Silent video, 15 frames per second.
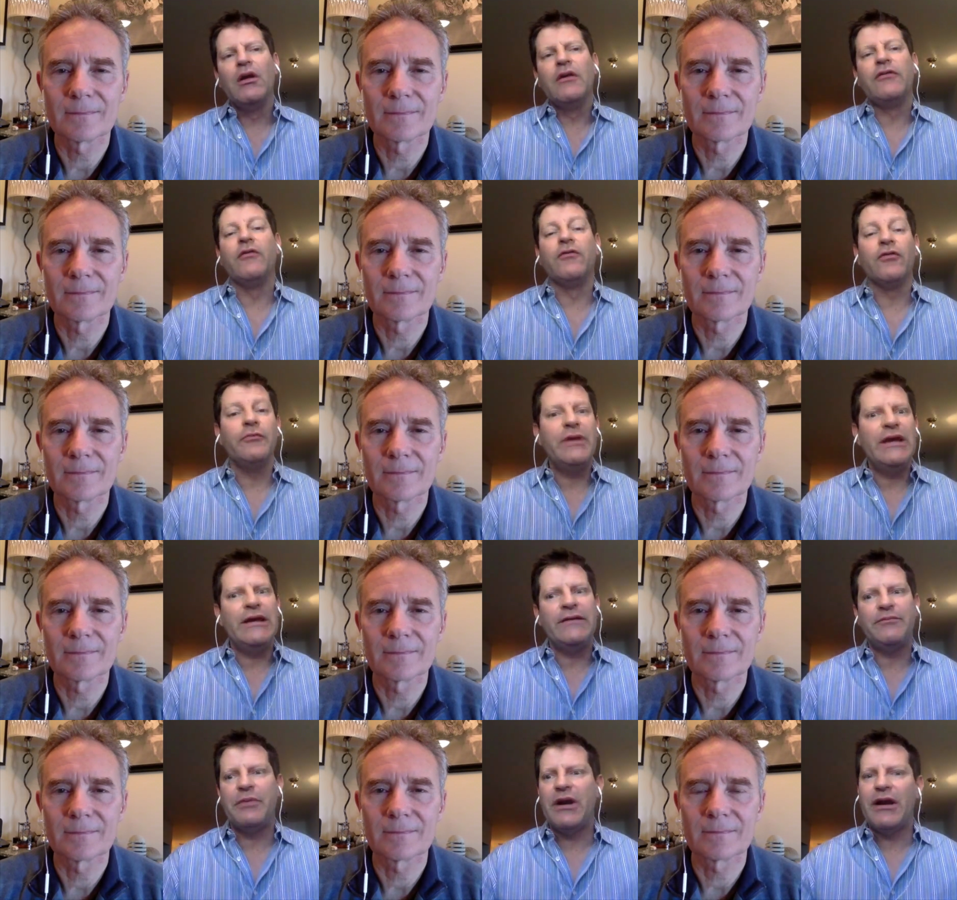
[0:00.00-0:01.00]
Speaker 1: So for
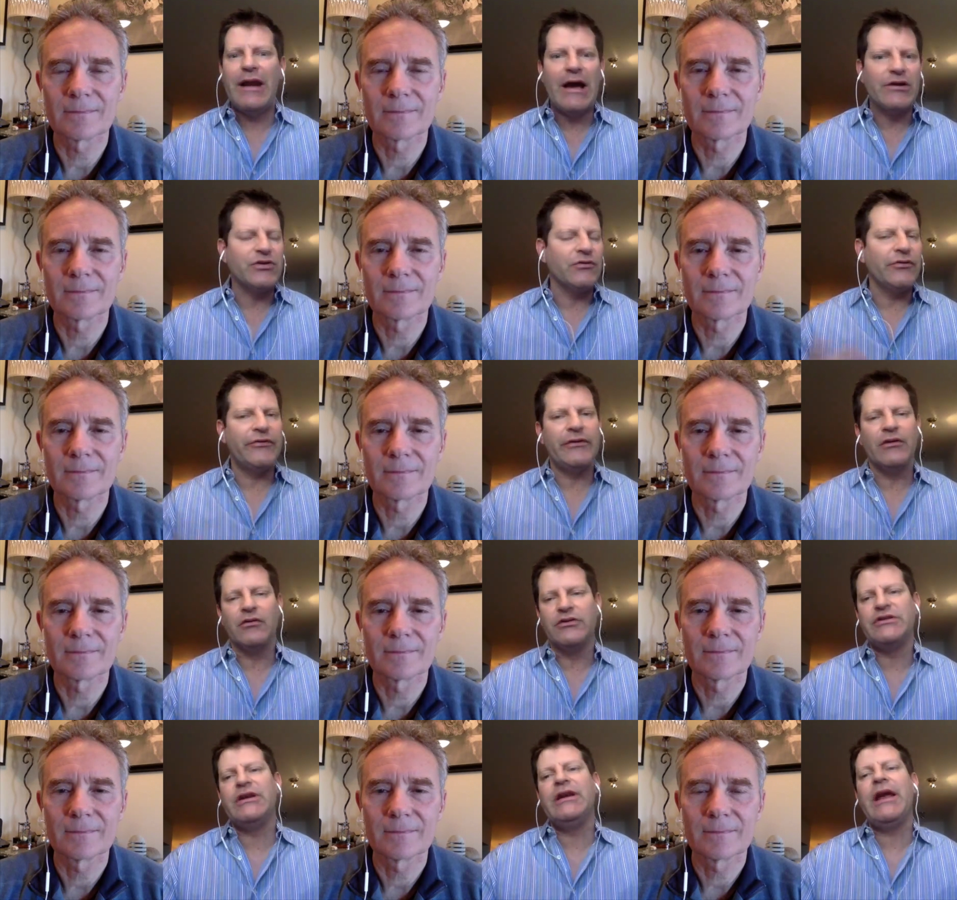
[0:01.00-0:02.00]
me, it's been a natural
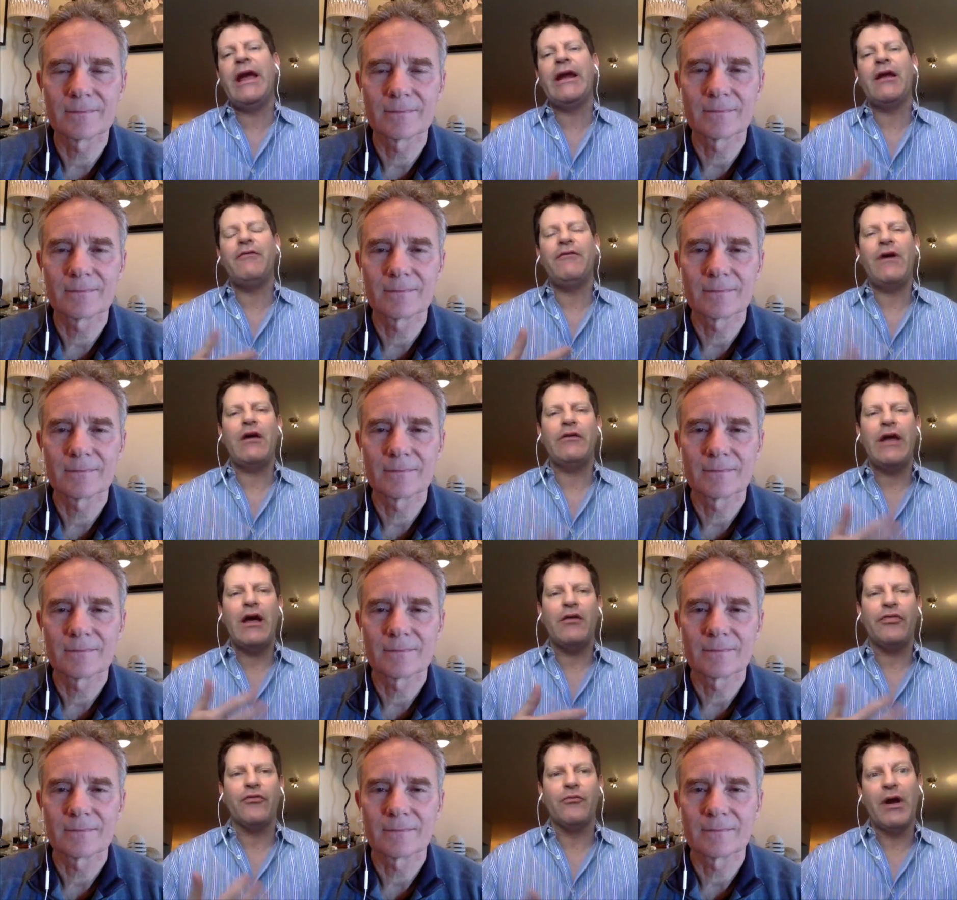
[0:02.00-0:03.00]
synergy. And I found
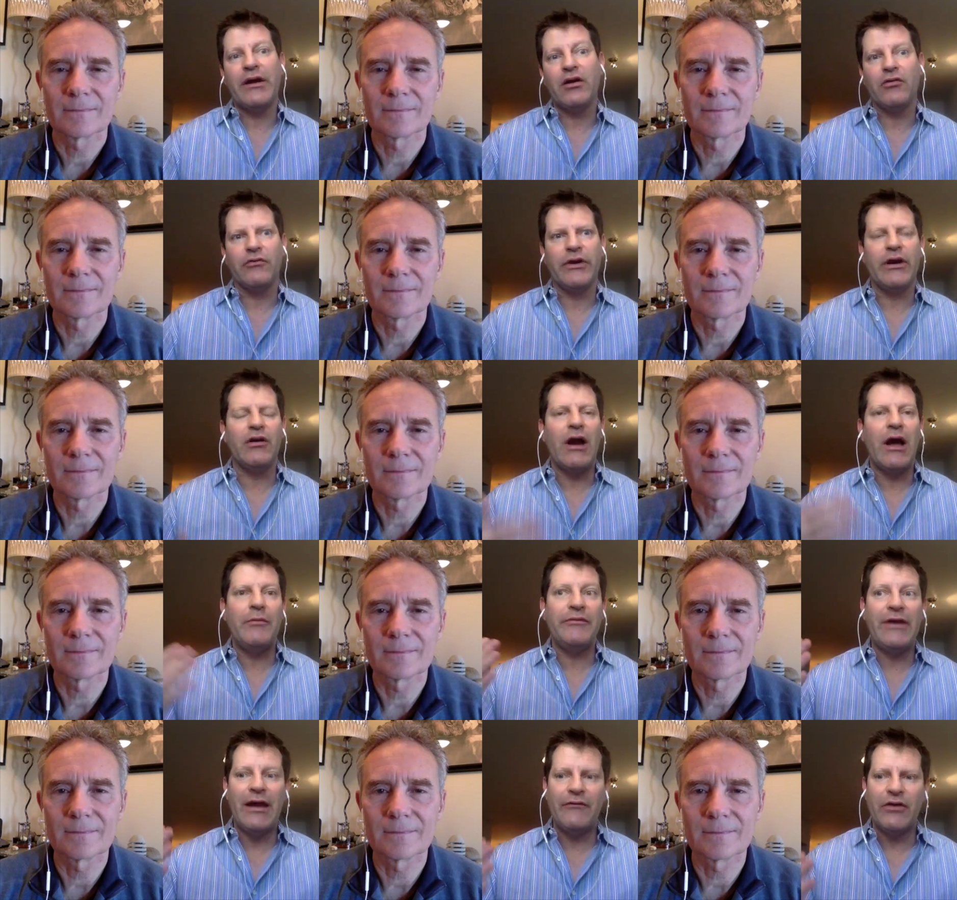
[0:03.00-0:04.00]
out through my career I
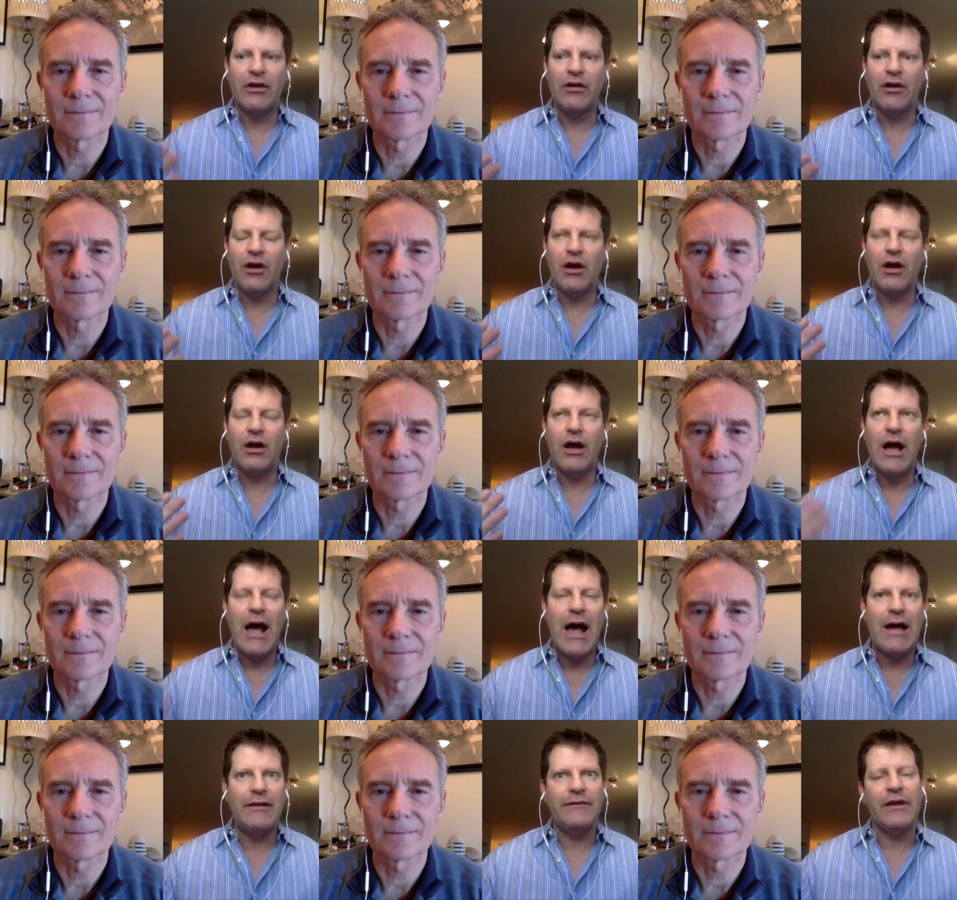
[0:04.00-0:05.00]
was having uh,
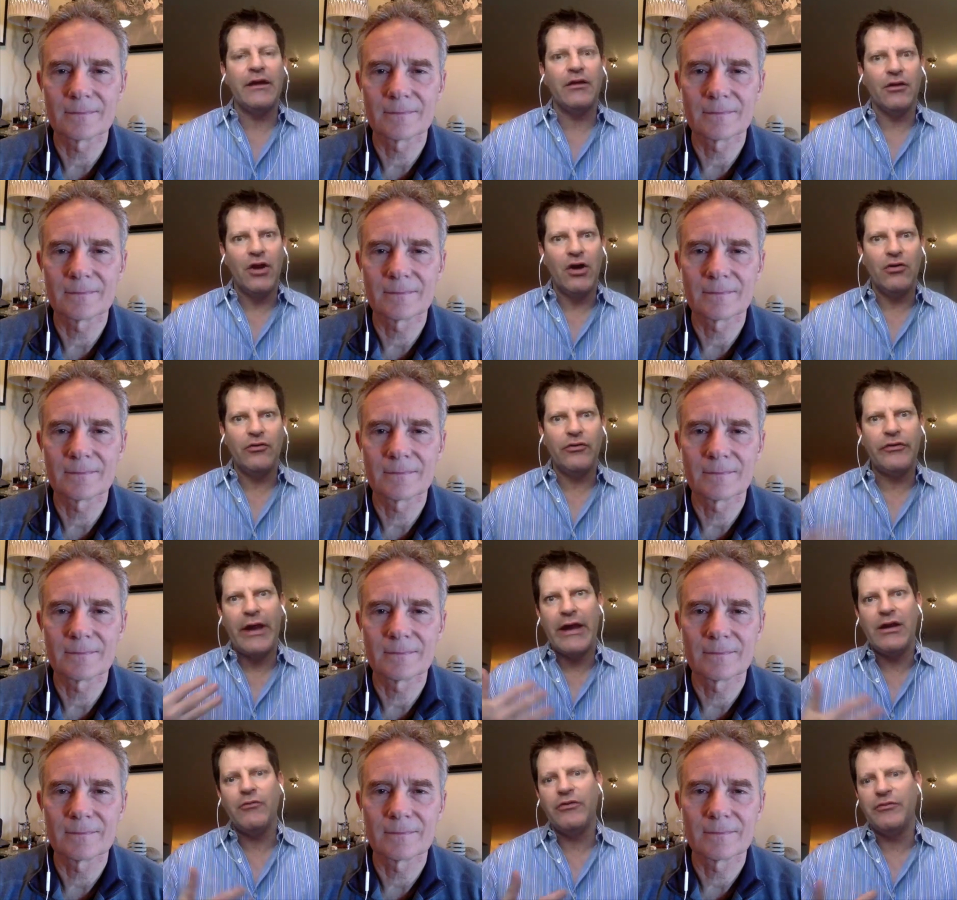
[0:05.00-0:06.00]
highs and lows,
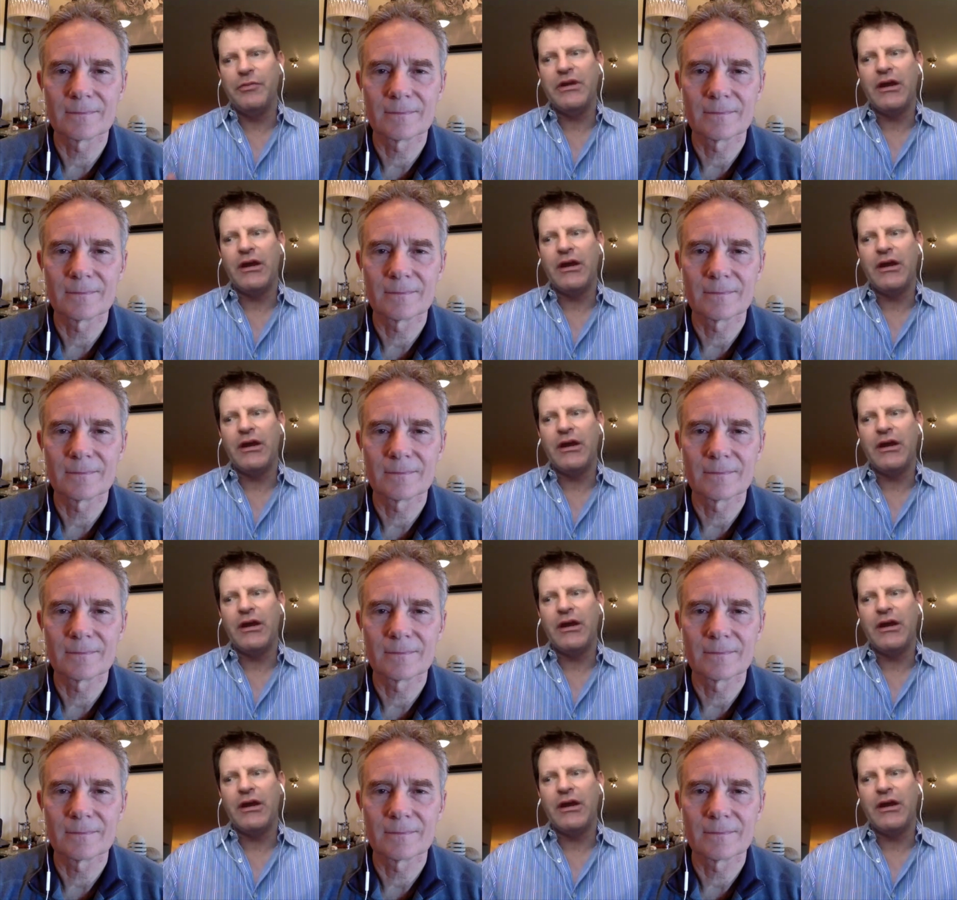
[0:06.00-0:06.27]
and it was